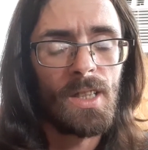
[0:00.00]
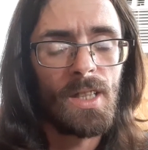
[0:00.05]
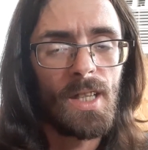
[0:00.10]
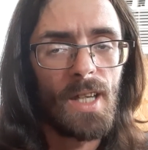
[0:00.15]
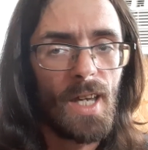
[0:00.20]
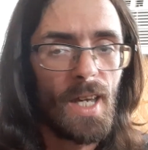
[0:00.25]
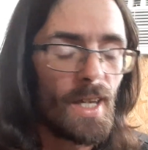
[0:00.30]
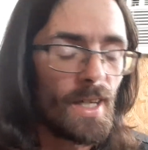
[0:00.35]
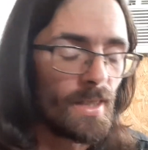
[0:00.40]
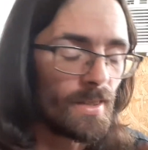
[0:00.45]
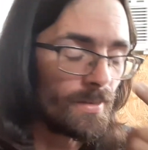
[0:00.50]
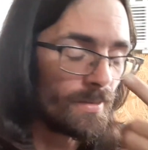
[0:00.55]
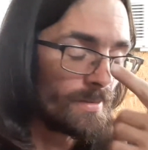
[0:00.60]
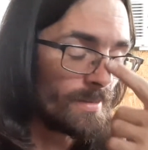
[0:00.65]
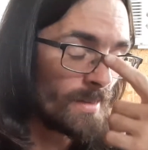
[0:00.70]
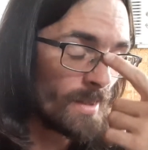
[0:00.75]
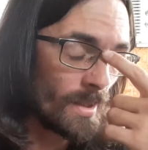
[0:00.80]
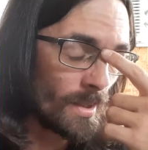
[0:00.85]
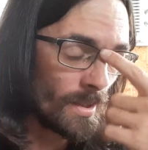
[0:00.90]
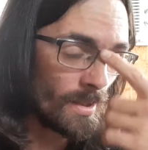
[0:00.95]

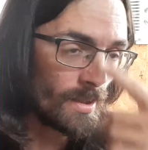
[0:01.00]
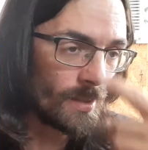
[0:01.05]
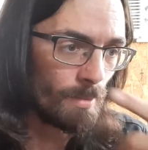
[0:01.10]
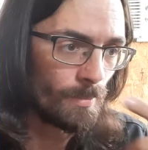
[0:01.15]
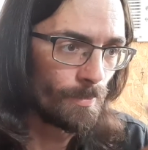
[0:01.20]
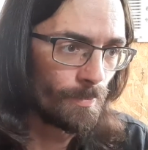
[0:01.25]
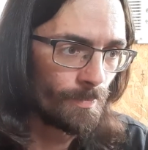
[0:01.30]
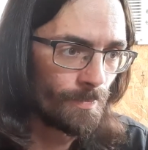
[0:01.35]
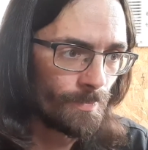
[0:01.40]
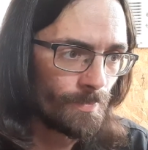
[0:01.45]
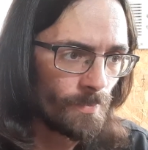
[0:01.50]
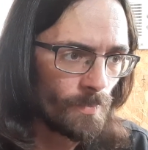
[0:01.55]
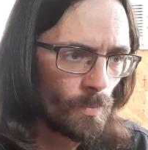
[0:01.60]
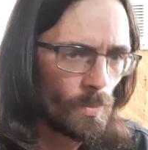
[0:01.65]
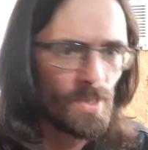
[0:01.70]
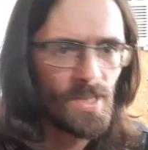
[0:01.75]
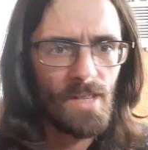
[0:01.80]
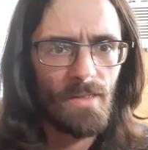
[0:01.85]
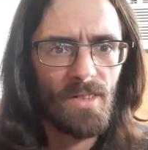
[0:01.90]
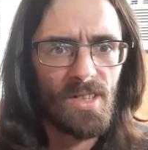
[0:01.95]
and
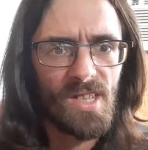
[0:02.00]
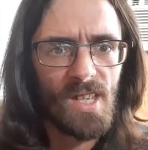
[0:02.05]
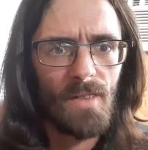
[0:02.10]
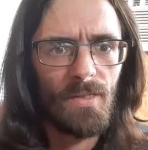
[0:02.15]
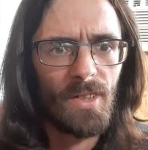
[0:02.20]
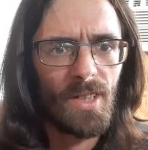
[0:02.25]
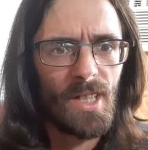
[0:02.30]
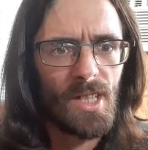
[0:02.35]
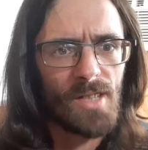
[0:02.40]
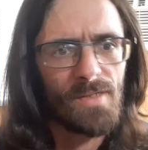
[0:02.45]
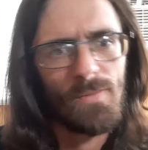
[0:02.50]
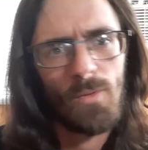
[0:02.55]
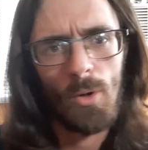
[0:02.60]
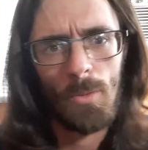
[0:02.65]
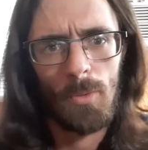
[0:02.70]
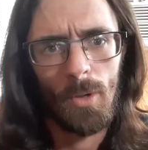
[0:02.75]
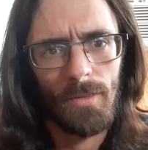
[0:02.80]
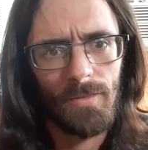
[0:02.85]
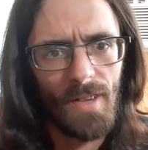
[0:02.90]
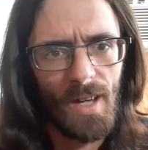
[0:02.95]
177 is
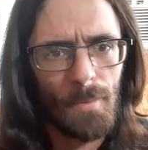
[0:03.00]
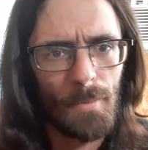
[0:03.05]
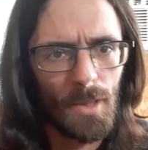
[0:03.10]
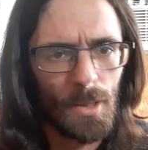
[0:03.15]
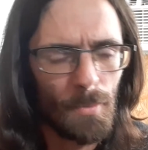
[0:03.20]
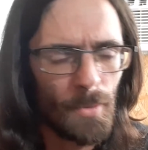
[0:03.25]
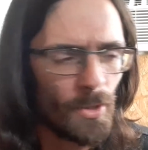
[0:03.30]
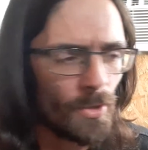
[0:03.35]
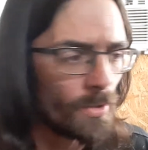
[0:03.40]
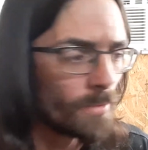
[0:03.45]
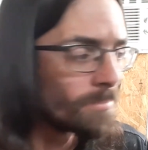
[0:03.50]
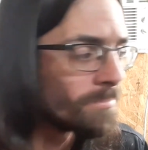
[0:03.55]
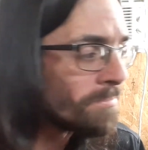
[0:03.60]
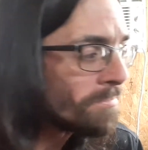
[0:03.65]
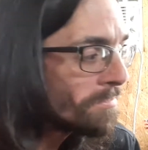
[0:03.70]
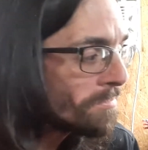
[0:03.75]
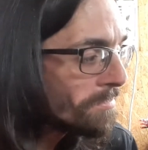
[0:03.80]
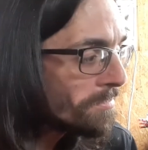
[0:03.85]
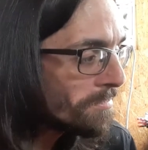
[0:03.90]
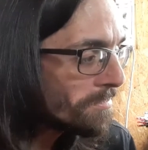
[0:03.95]

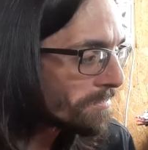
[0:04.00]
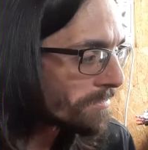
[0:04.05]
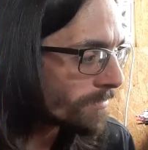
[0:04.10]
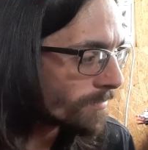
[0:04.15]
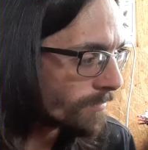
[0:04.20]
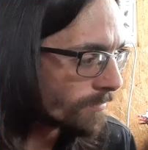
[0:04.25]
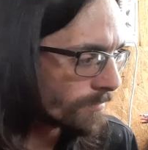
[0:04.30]
4.5mm.